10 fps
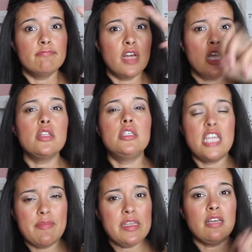to
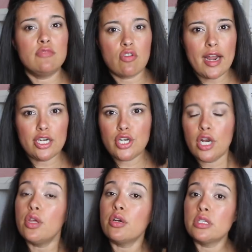give me some direction.
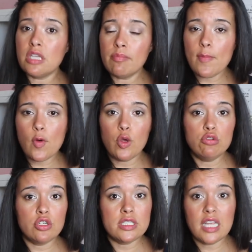And there are some people who
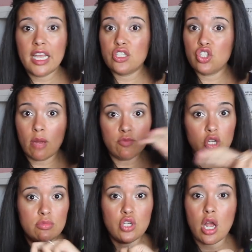just like chop,
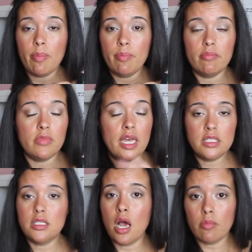chop, chop.
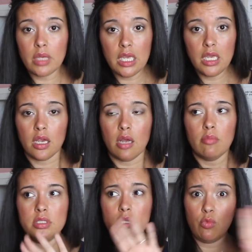That's not me. I'm
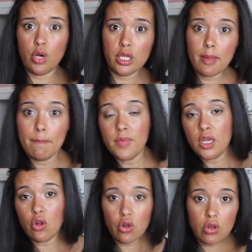somewhere in the
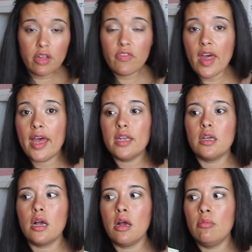middle of that.
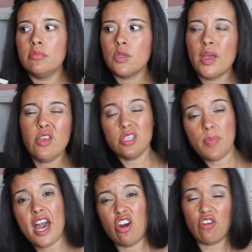So I use a
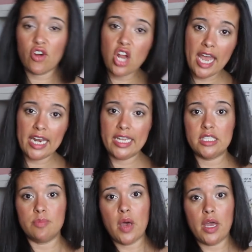pattern for
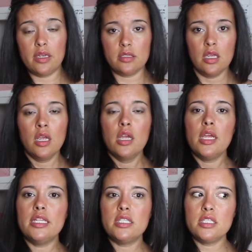guidance, but
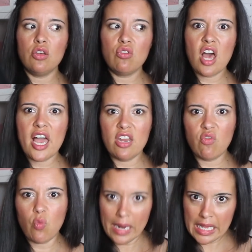it's still kind
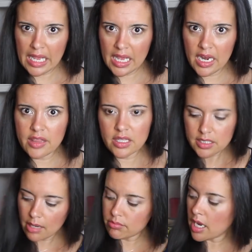of winging it at the
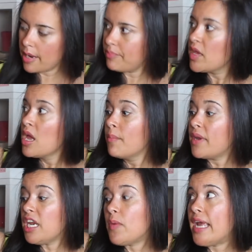same time. But
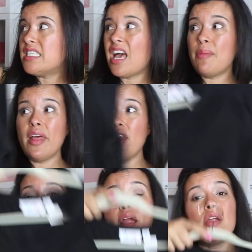anyways, I plan
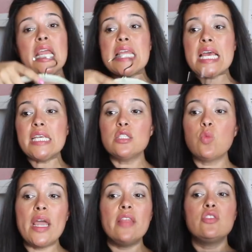on wearing this
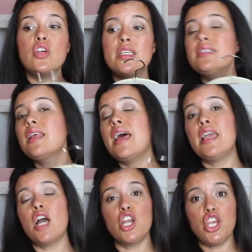with just
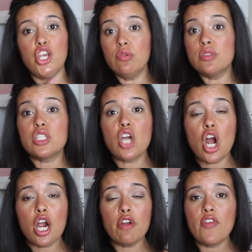like a cute
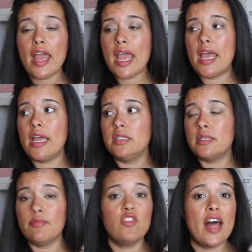scarf and
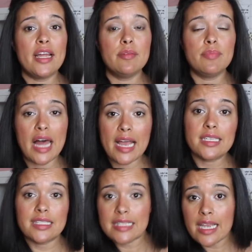some flat
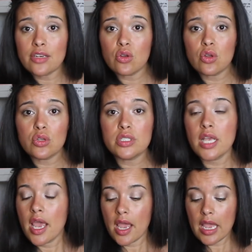black sandals
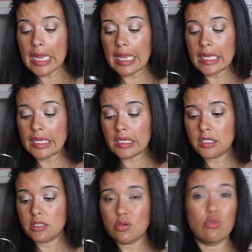
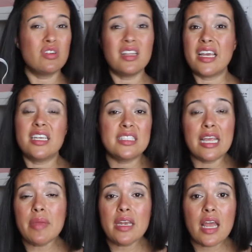and, or like a
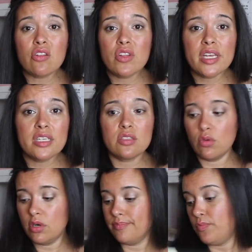statement necklace
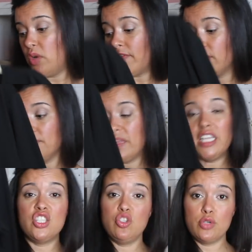or whatever.
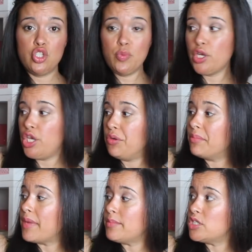It's super, super cute.
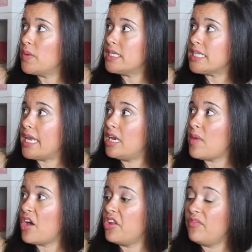I'm so excited
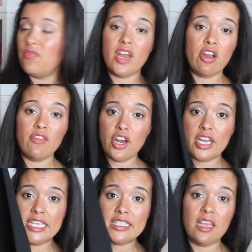about it. Very, very
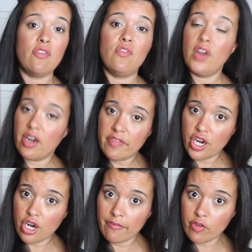easy, very,
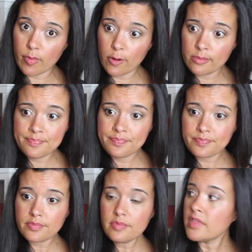very comfortable.
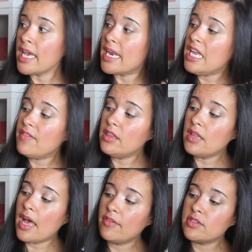And I even
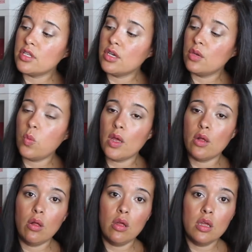left the
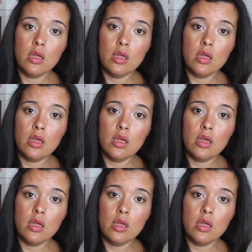Goodwill